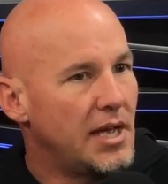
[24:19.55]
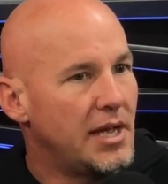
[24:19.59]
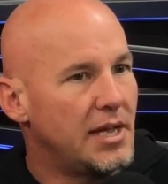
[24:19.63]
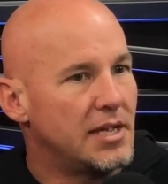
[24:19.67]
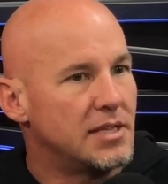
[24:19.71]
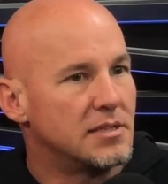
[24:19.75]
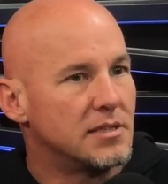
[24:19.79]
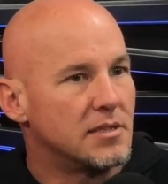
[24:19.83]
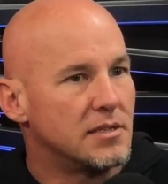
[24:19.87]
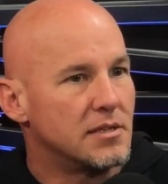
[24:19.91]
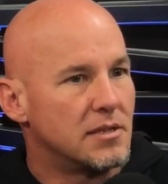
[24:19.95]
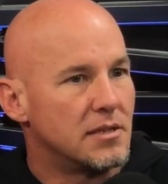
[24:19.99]

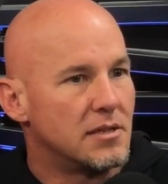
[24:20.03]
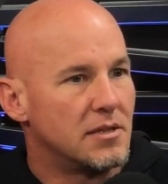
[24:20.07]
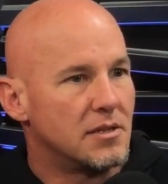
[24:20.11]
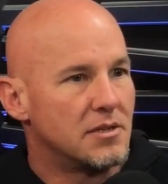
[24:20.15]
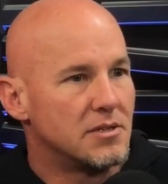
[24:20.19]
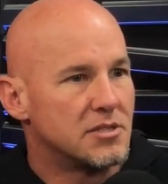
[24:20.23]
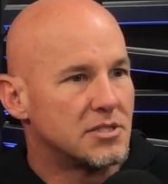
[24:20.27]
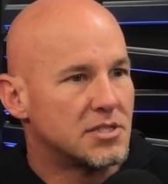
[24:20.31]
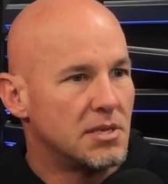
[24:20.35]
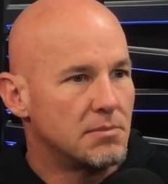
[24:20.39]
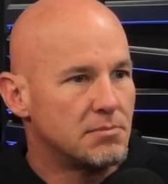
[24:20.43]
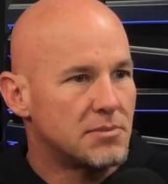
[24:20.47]
And
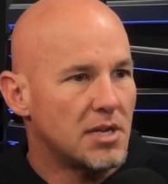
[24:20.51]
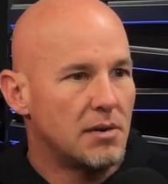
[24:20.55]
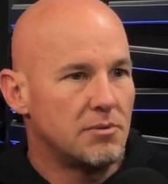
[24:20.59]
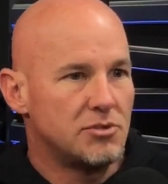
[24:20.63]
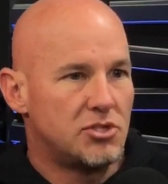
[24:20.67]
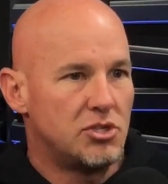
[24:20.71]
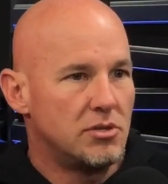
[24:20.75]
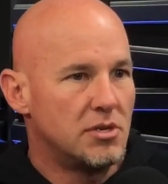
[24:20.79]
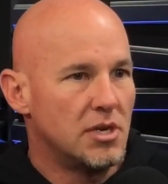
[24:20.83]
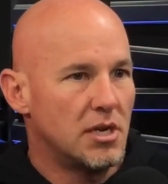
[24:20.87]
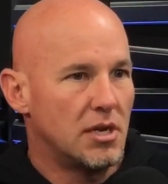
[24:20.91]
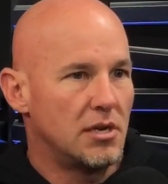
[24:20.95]

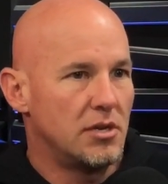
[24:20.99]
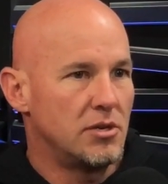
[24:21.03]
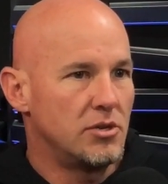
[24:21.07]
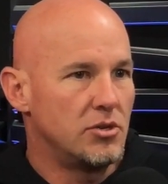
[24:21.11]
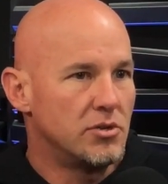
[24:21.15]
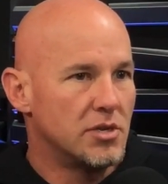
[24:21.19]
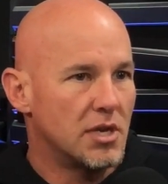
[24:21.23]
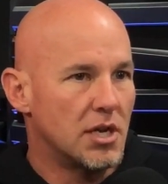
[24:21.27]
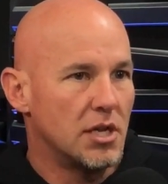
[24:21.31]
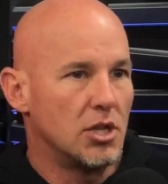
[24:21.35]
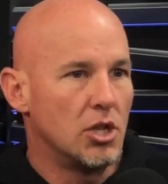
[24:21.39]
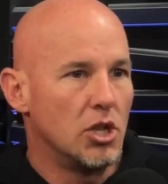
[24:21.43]
sometimes you gotta,
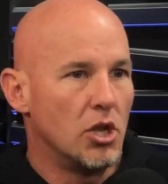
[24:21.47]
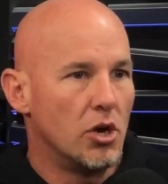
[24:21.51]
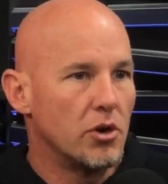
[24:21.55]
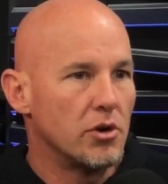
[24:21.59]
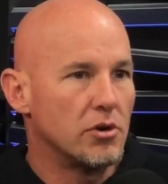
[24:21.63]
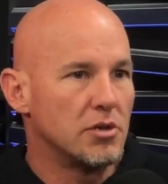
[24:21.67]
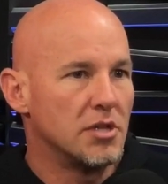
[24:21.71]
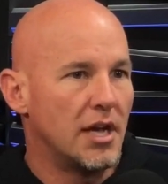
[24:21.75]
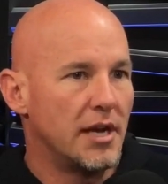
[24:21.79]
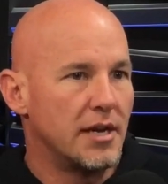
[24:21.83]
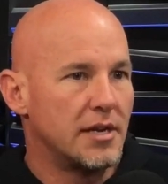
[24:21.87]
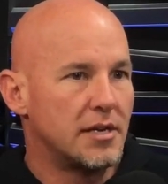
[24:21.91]
you gotta
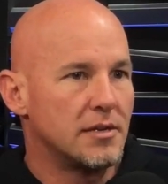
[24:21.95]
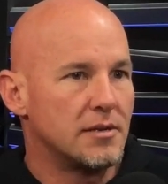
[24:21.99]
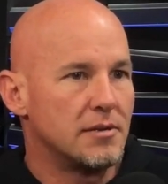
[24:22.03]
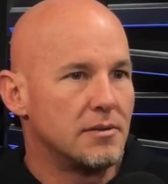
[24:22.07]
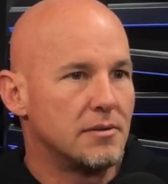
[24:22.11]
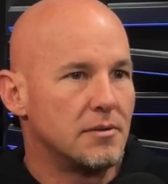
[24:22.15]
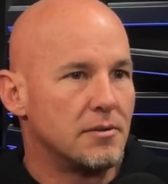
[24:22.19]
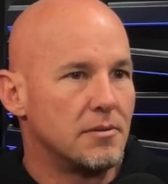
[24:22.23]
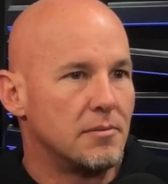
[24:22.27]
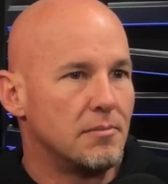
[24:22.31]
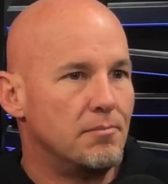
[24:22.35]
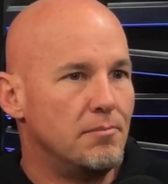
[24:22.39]
learn like
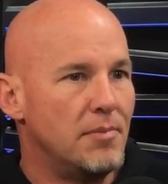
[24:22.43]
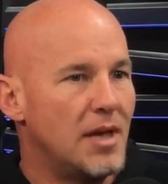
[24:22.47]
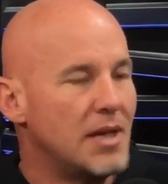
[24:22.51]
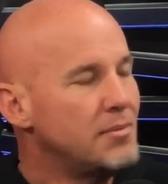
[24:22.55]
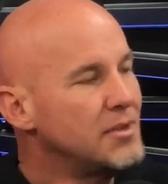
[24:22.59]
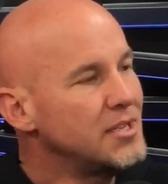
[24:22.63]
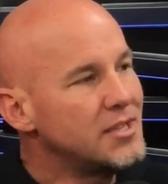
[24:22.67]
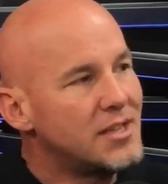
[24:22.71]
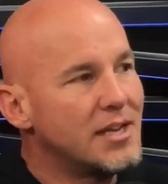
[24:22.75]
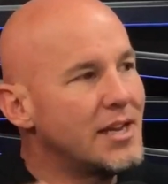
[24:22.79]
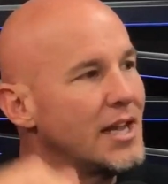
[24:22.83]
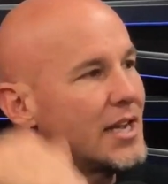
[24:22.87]

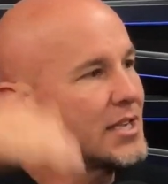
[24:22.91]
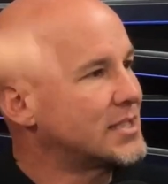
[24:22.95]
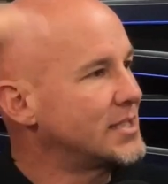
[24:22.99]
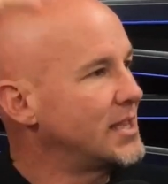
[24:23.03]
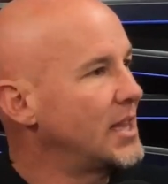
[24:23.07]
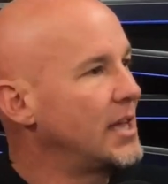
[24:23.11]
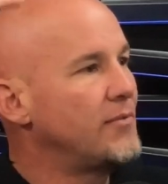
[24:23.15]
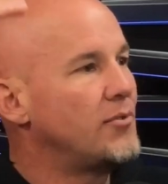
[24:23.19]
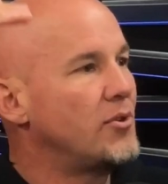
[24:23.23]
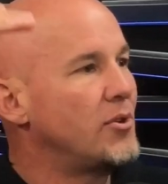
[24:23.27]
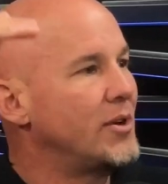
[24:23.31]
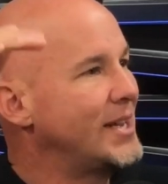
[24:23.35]
maybe the next
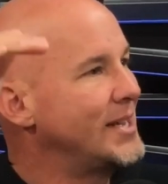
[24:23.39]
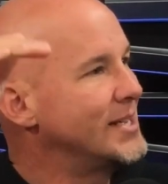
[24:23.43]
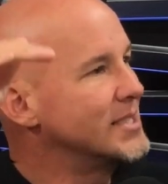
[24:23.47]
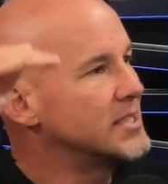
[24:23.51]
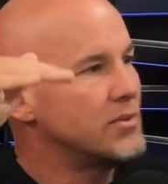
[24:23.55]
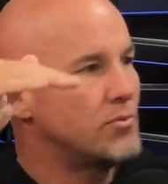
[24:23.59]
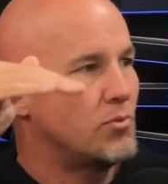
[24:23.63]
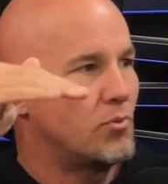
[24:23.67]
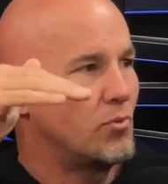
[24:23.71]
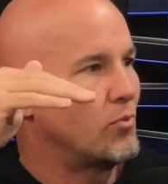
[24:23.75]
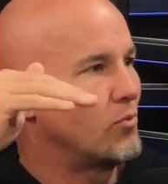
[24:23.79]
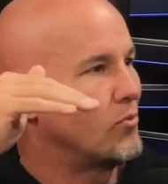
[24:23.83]
level
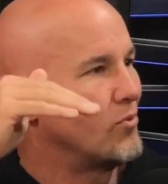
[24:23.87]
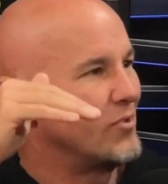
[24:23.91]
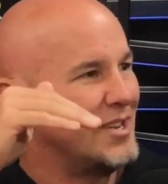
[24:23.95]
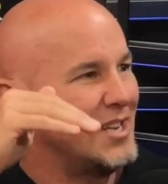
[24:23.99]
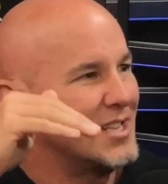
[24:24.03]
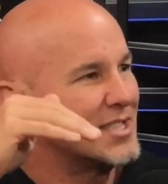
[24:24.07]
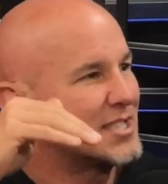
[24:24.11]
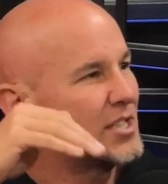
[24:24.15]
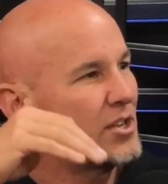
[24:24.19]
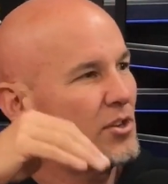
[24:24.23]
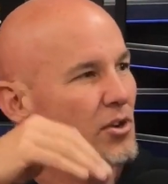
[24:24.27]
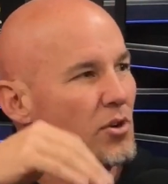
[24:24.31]
isn't
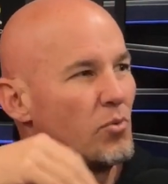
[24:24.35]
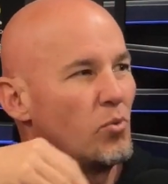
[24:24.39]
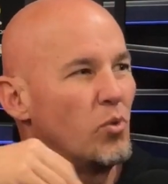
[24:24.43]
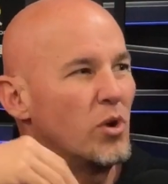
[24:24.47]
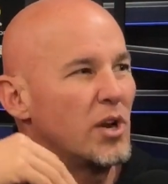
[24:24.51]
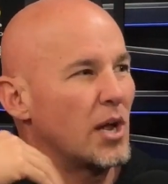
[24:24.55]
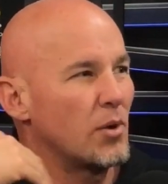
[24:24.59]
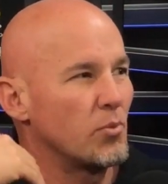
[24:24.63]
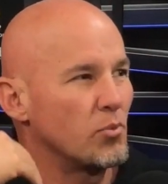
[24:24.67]
necessarily what I